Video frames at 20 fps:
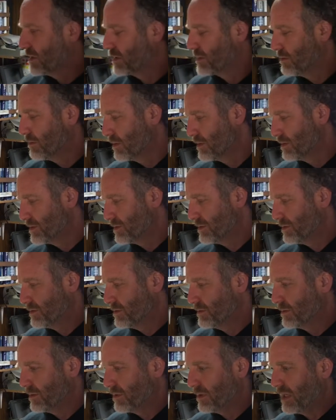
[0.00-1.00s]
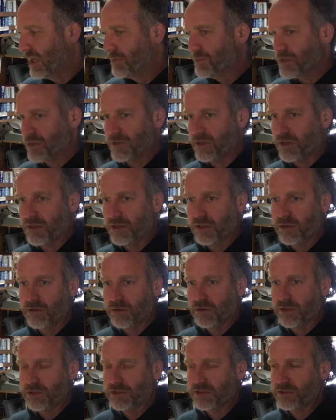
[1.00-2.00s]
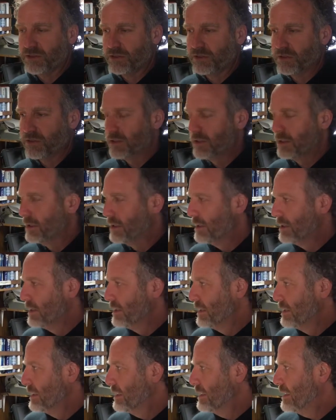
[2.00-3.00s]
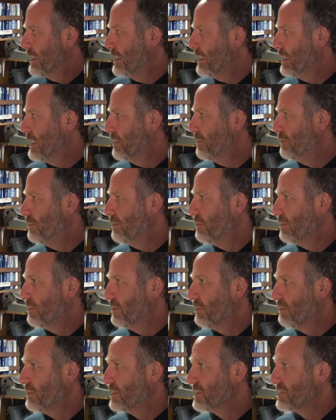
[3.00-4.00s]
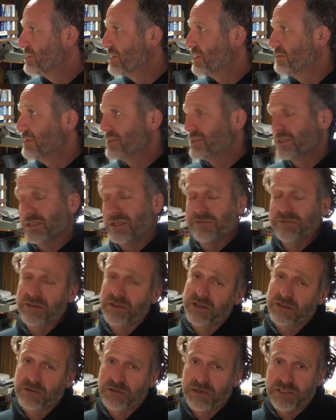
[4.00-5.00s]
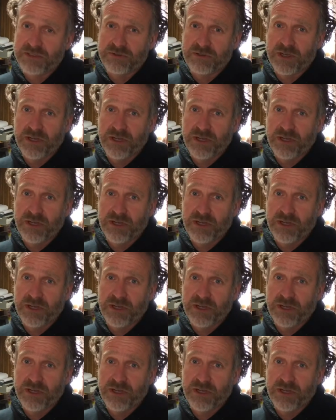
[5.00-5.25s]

our course, keeps us on course, um, which is going to be significant to us. For